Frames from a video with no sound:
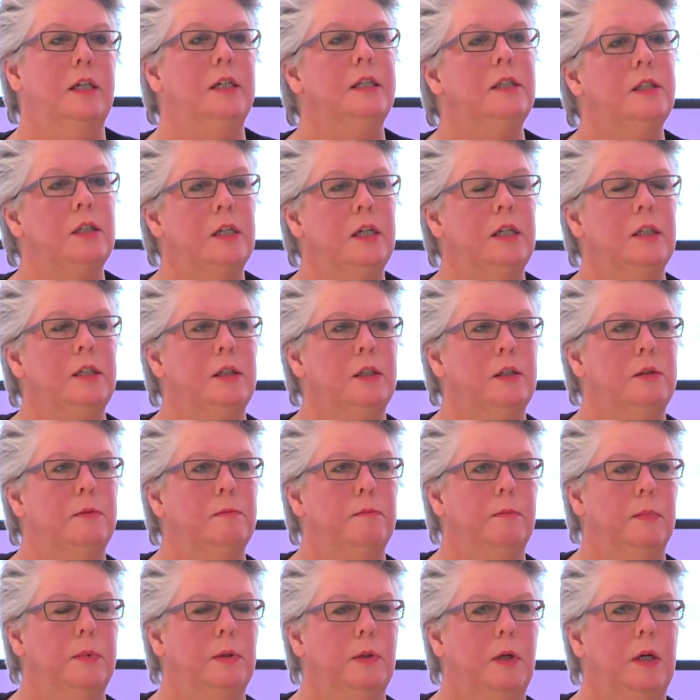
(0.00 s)
It's
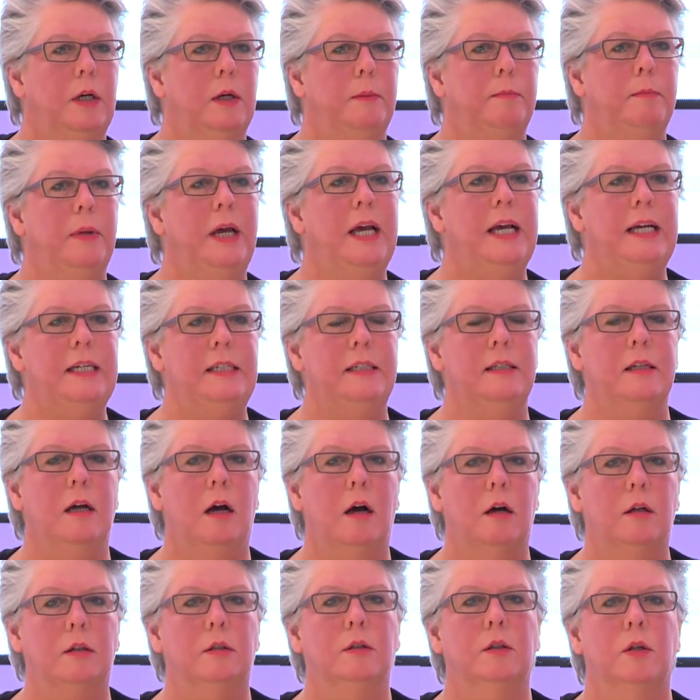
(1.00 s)
based
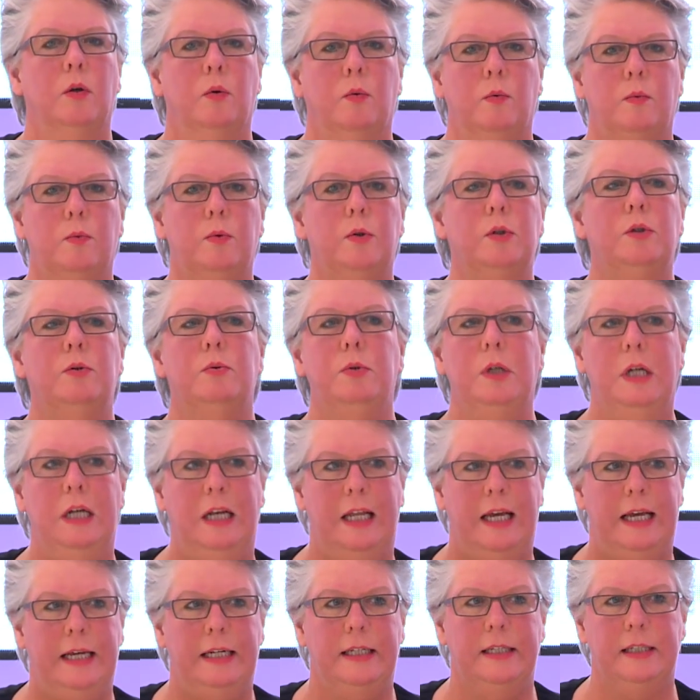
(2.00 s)
on
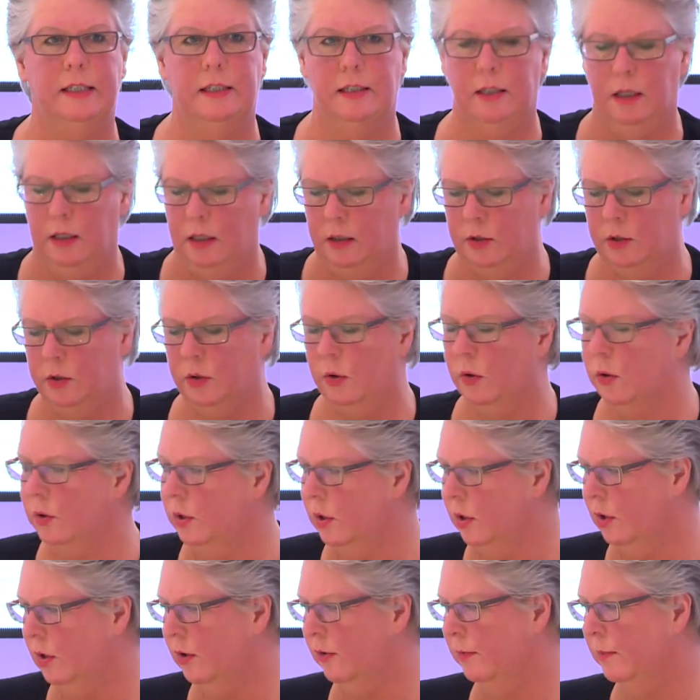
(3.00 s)
wood-related
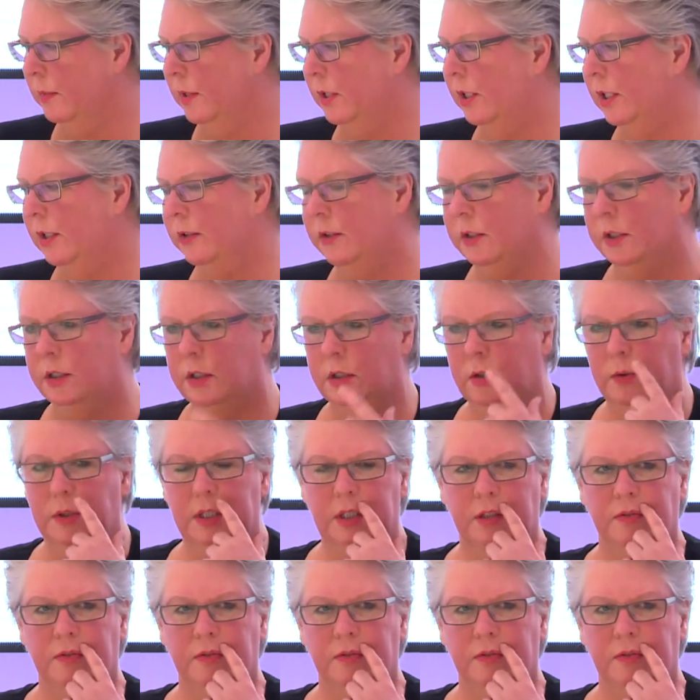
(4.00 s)
sources of materials, so